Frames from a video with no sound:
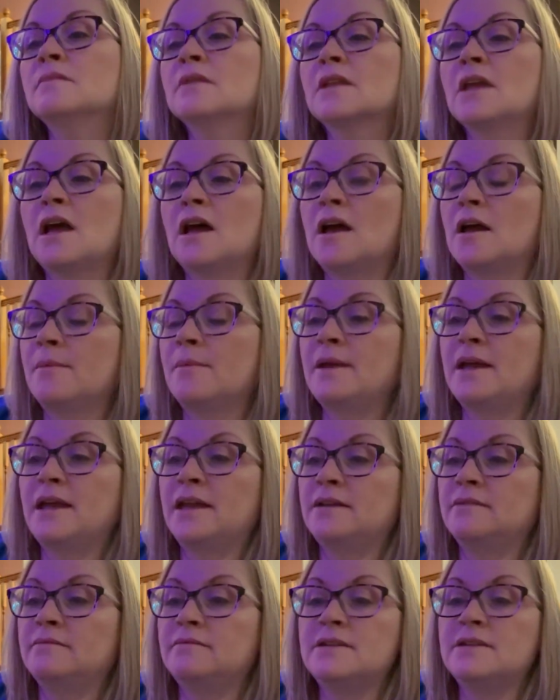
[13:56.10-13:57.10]

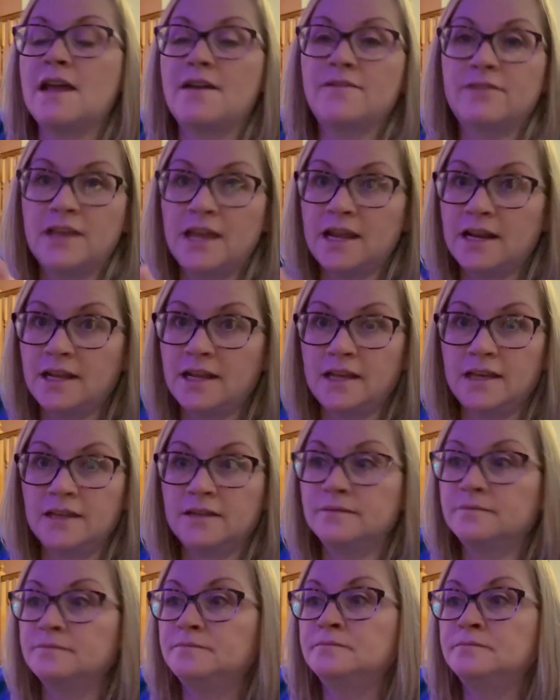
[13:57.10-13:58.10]
And
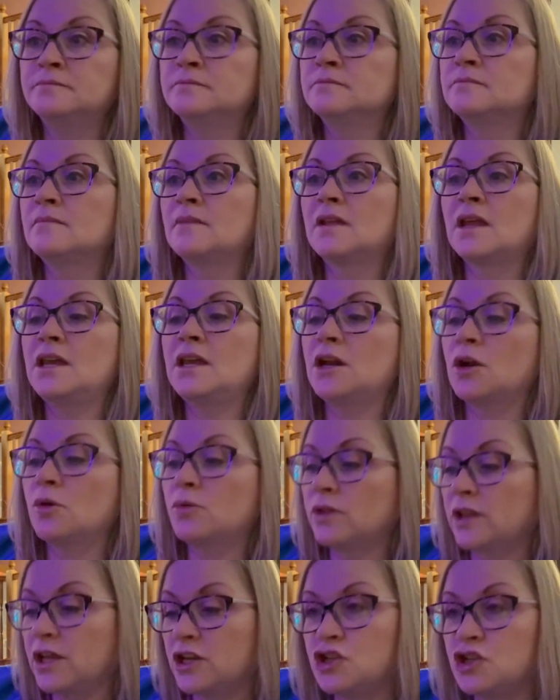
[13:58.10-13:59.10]
navigating, you know,
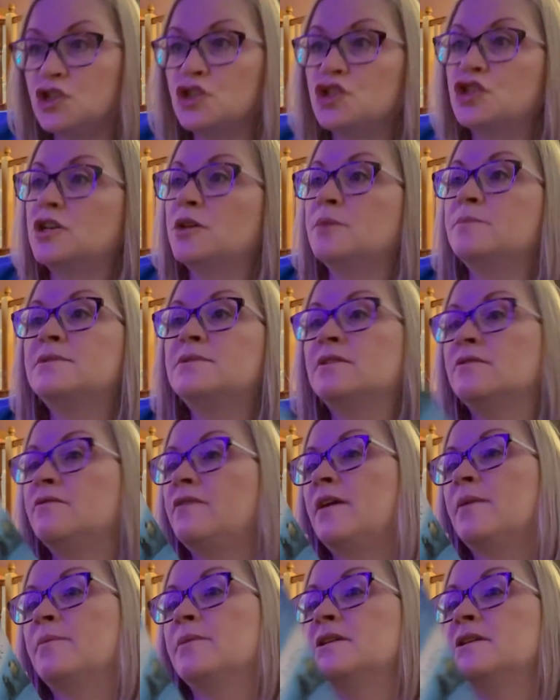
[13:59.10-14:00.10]
relationships and family